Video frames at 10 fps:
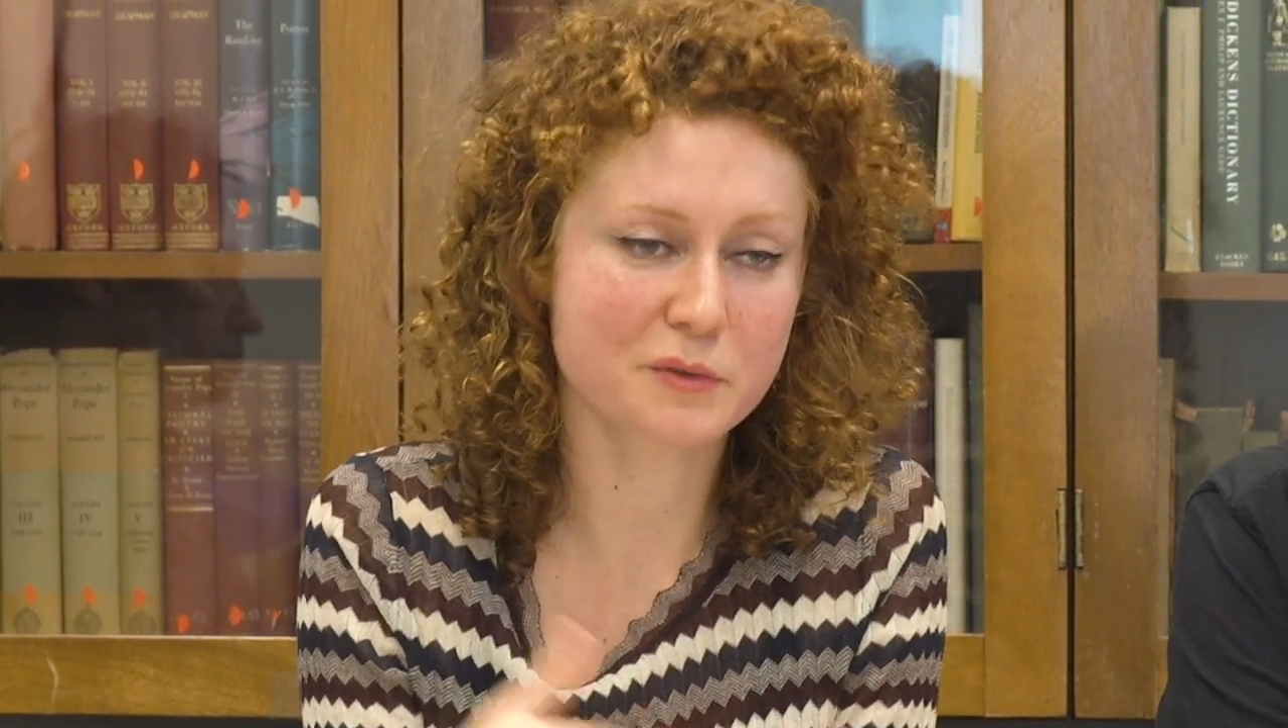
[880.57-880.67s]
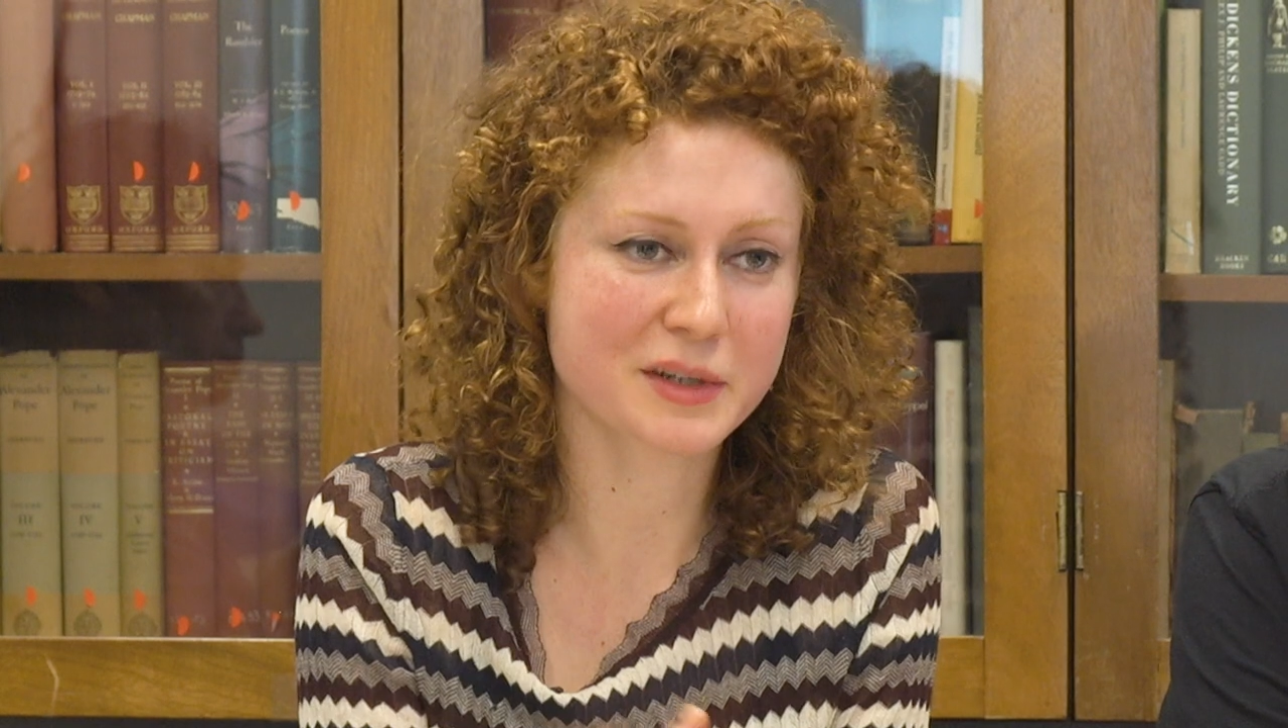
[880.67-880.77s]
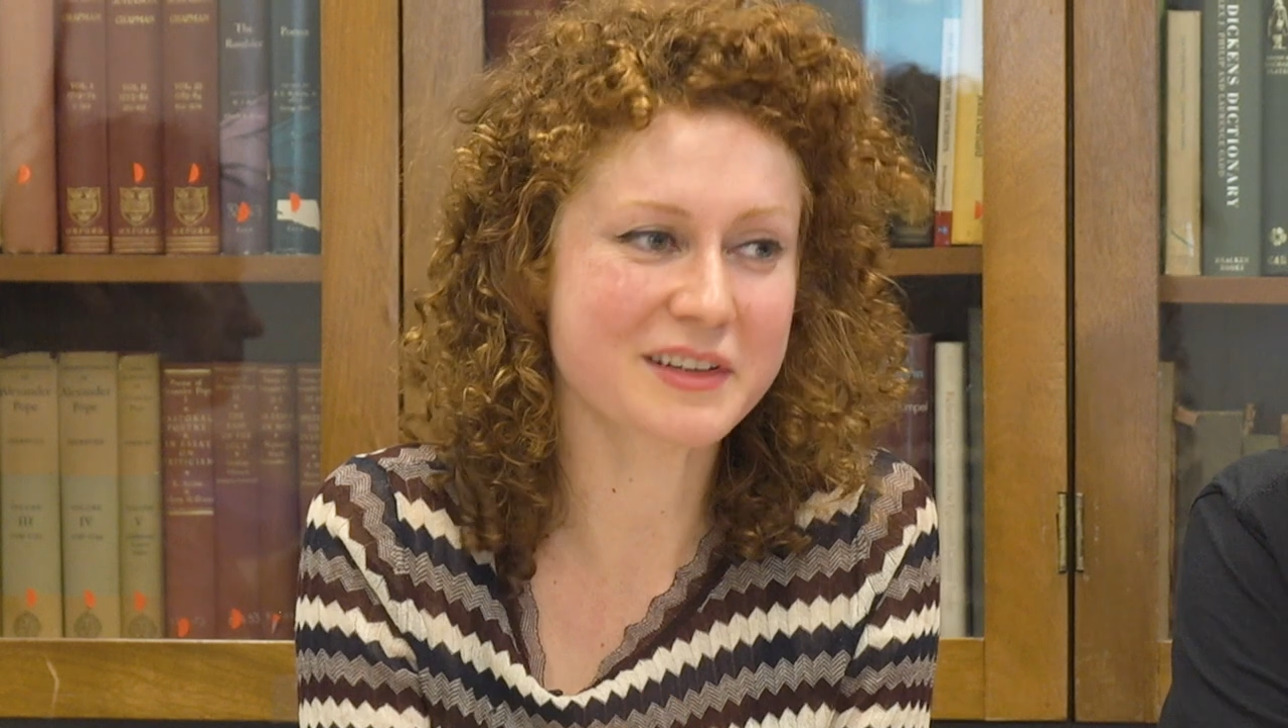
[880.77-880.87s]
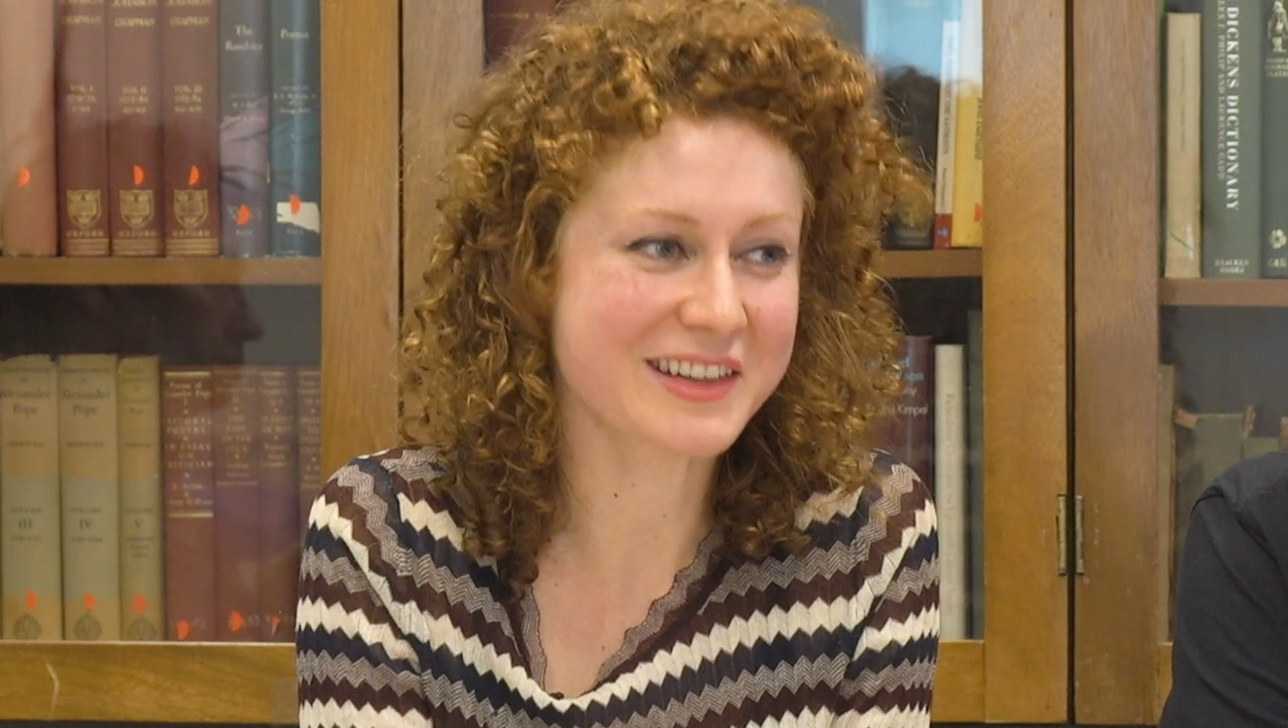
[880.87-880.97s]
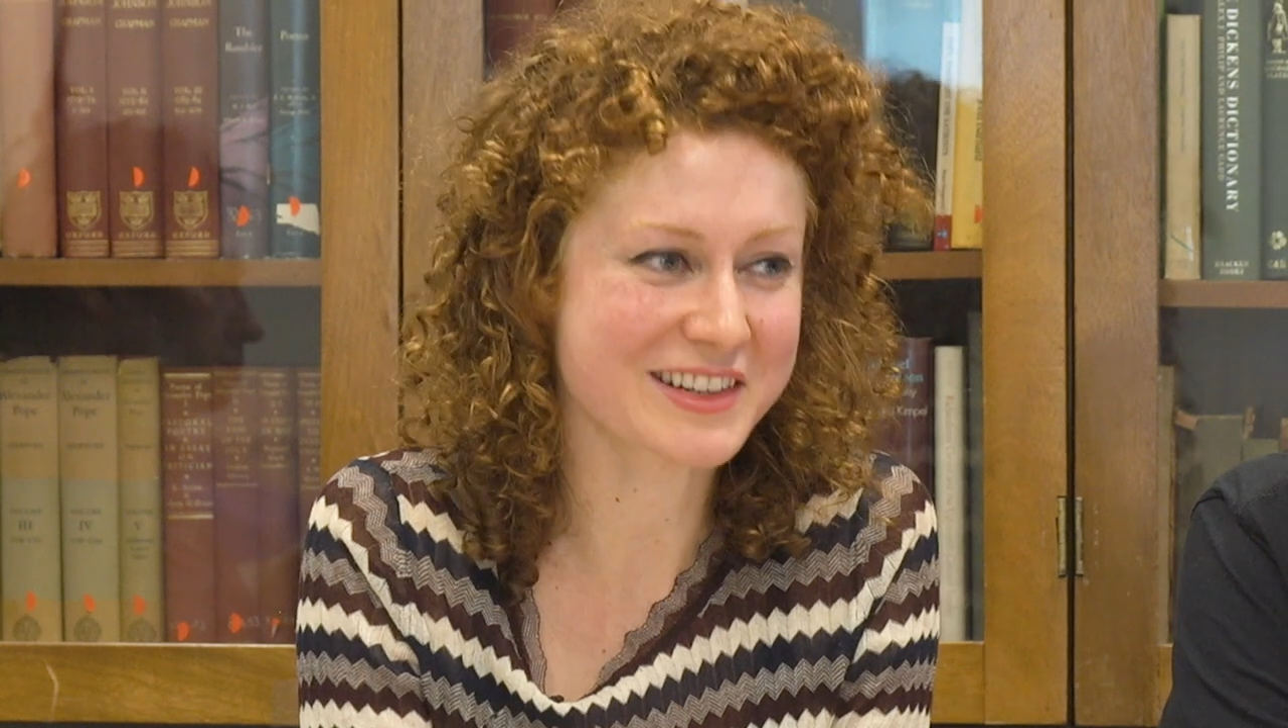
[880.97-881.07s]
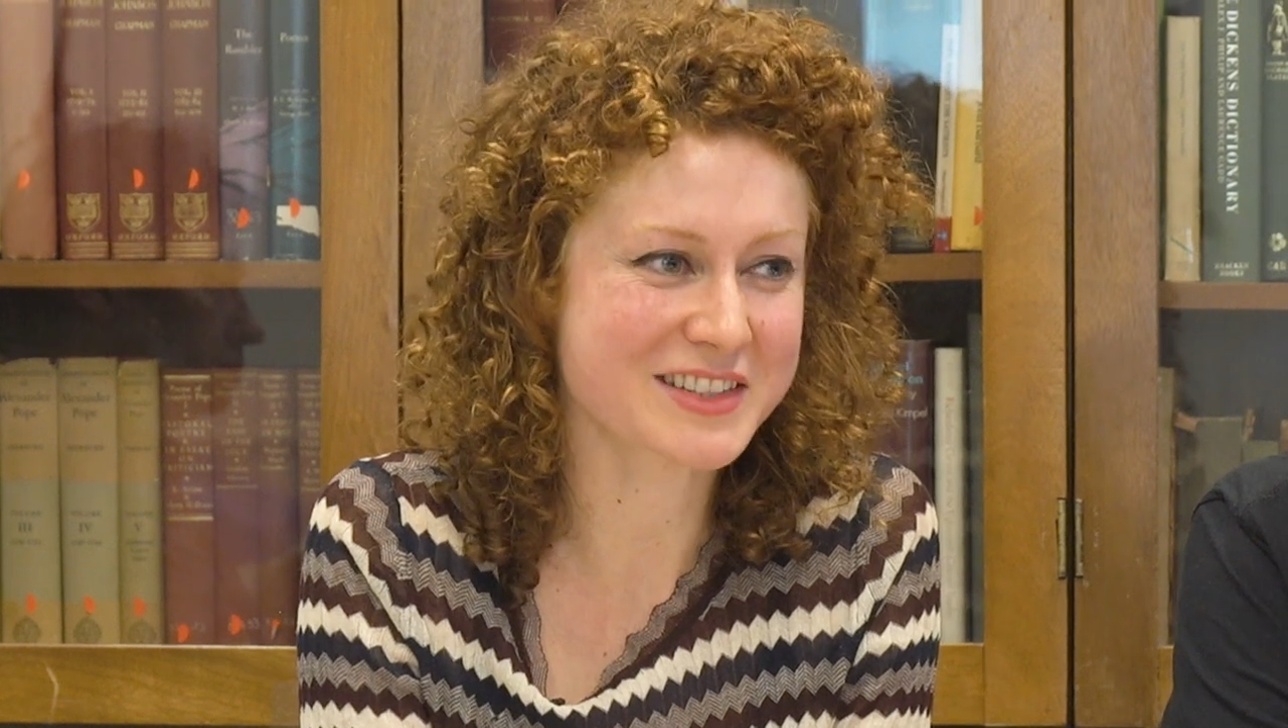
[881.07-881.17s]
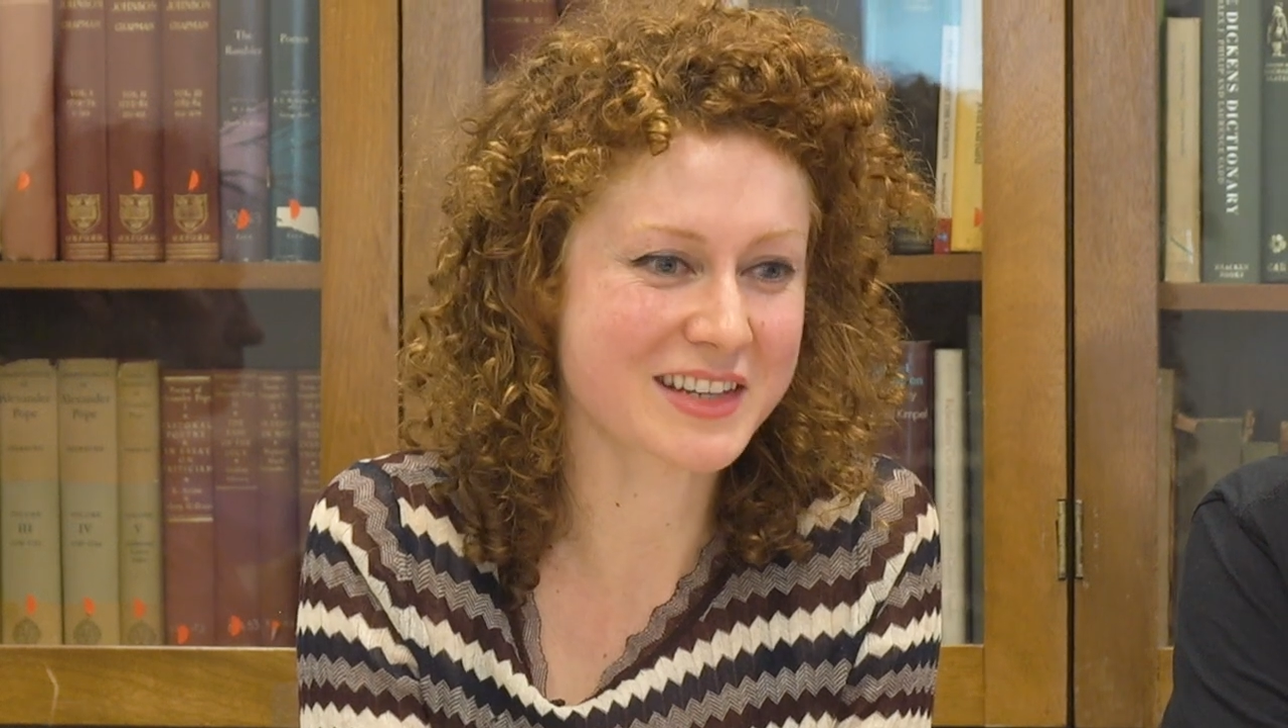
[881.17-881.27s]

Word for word: written English